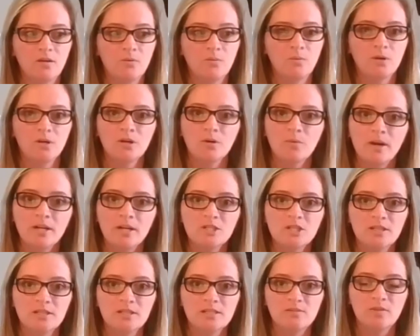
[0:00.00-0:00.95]
when you're
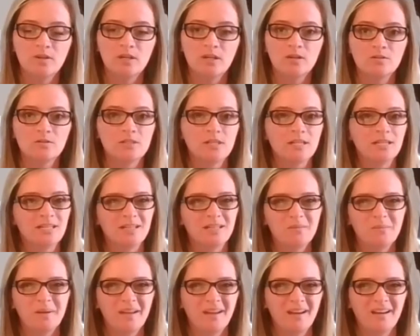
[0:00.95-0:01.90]
watching these videos, they need
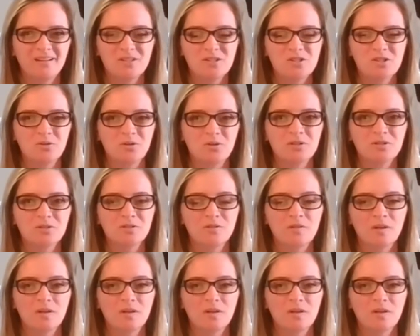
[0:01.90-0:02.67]
to be kind of short so